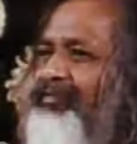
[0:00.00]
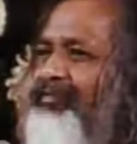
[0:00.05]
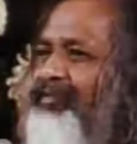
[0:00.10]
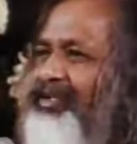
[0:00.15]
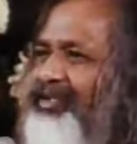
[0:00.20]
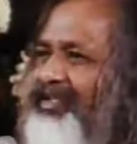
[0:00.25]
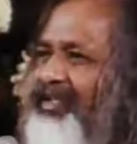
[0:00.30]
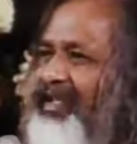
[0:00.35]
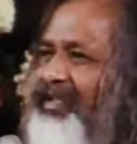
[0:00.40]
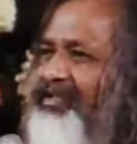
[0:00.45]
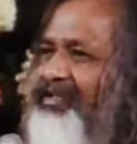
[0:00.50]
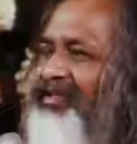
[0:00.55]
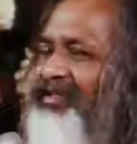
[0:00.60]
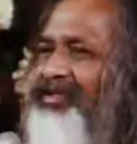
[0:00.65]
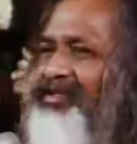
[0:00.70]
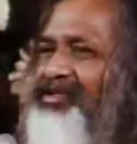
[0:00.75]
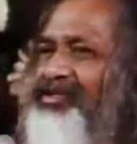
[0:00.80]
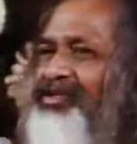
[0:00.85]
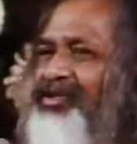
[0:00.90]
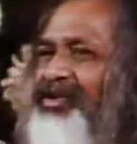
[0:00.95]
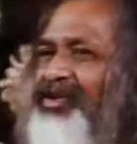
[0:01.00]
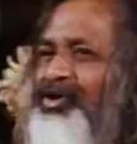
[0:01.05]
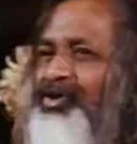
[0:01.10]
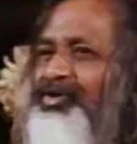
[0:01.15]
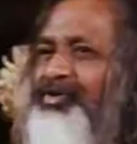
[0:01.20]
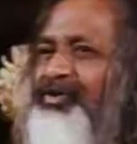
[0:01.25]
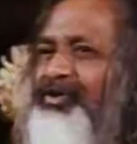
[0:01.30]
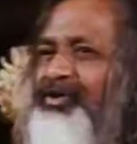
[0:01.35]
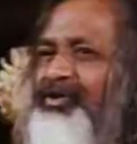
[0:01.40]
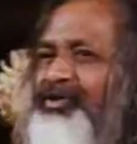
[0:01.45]
The technique is
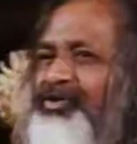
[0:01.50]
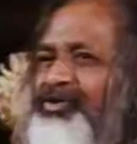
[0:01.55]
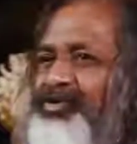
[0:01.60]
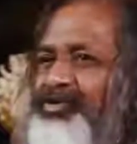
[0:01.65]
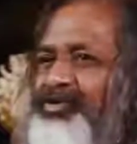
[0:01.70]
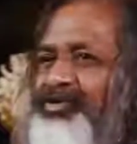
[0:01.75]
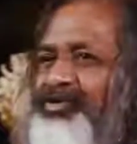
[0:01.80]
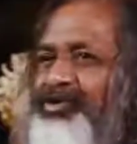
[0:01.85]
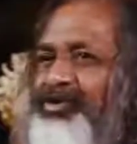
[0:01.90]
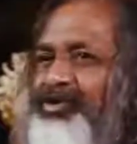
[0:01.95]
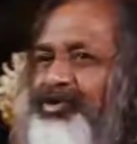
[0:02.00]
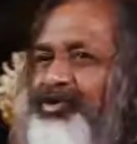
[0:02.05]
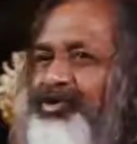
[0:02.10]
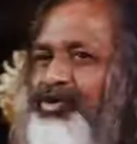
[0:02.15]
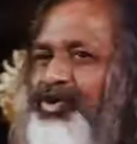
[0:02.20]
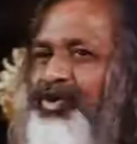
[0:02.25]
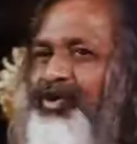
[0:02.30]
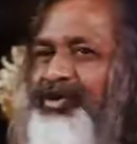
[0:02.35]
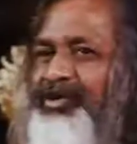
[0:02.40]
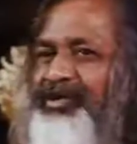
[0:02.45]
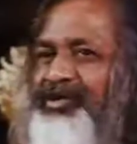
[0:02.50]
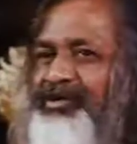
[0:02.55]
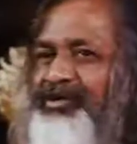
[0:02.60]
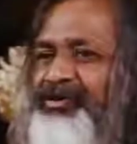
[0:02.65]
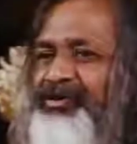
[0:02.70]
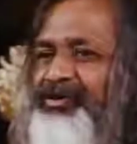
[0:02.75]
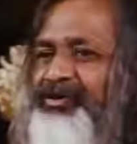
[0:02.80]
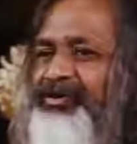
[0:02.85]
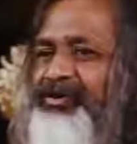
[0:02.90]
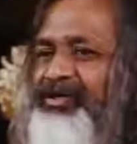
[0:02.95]
only to know it,
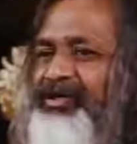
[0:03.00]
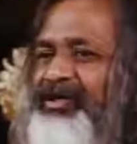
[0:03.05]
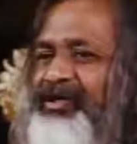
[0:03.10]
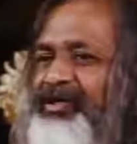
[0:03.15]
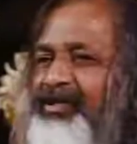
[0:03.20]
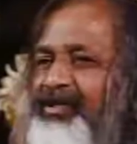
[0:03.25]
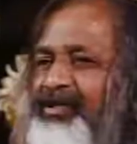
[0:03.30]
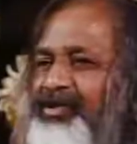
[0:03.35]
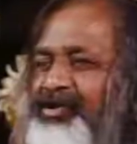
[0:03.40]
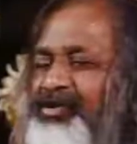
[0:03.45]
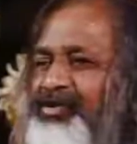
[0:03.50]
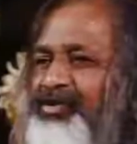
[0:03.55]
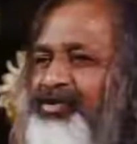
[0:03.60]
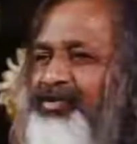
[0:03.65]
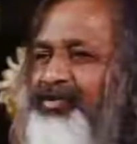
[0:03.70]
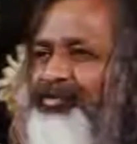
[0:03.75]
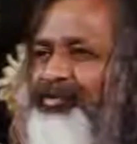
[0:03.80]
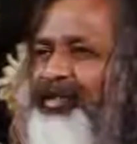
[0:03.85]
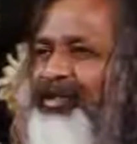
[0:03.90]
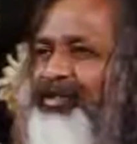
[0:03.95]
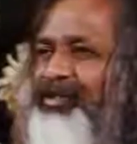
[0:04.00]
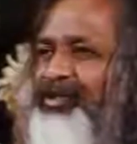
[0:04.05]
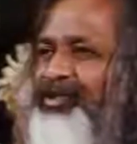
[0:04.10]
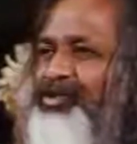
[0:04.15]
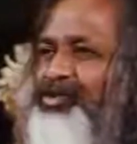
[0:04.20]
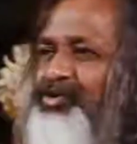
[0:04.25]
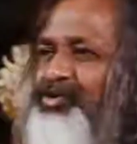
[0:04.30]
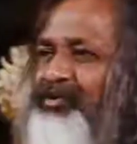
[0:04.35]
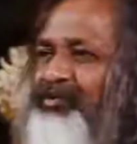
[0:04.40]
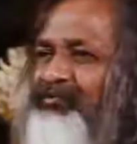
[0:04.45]
only to bring
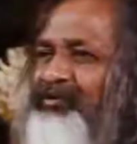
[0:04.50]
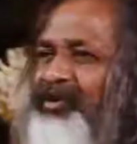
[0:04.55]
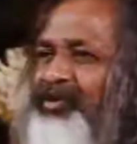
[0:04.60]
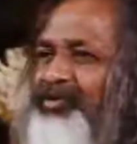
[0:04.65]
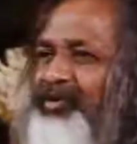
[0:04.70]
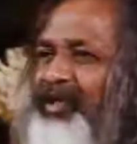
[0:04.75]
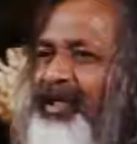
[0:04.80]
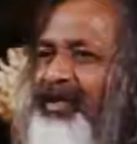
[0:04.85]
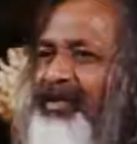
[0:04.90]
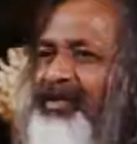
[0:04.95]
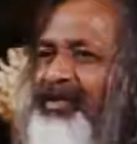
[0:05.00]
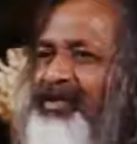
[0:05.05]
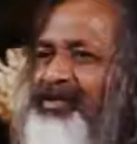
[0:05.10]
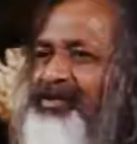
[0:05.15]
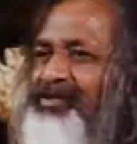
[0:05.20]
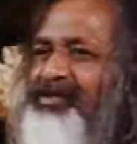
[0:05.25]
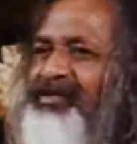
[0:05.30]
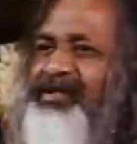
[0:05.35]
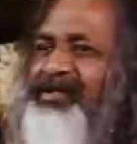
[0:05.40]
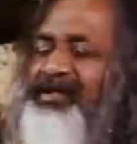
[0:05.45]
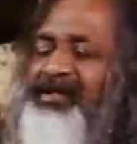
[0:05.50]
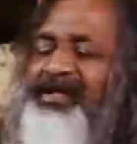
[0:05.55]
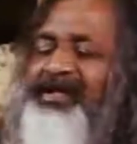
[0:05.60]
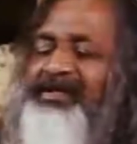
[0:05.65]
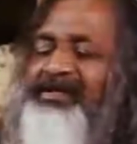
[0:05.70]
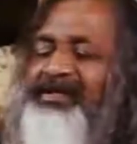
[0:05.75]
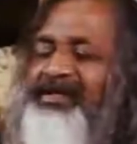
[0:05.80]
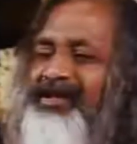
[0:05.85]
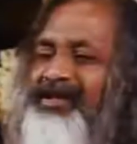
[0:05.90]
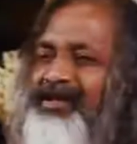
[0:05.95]
it to our awareness
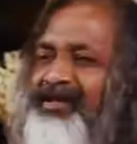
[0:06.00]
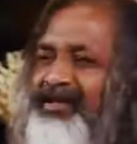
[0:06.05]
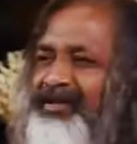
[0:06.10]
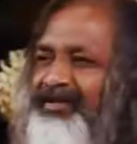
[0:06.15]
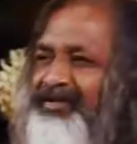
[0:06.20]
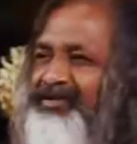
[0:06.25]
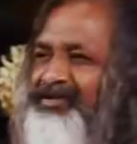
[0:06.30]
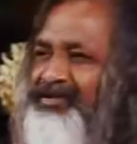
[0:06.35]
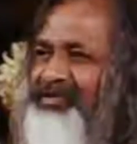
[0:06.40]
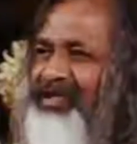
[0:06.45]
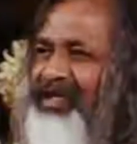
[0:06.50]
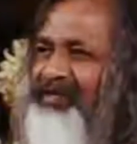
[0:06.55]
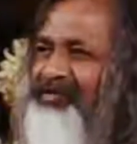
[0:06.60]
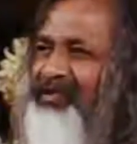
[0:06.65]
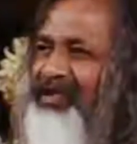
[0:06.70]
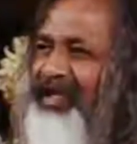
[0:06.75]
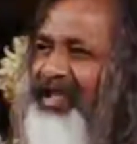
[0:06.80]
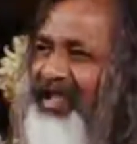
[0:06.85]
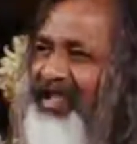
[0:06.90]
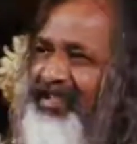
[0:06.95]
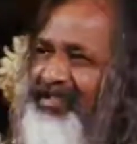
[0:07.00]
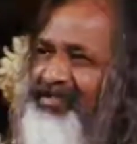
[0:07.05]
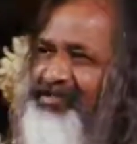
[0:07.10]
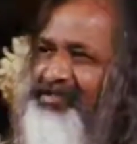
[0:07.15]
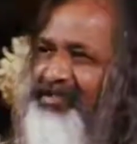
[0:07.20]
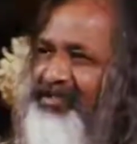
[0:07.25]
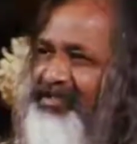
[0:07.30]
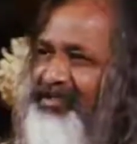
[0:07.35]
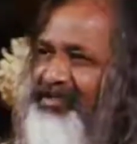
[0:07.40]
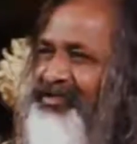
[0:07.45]
and then stabilize
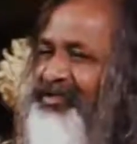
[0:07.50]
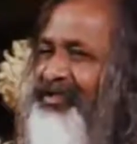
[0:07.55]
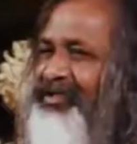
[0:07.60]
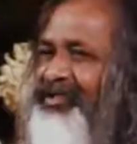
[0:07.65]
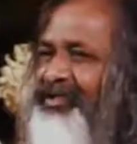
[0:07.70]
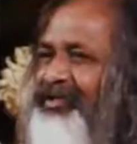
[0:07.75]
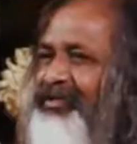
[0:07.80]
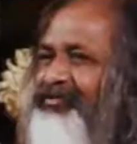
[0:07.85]
it in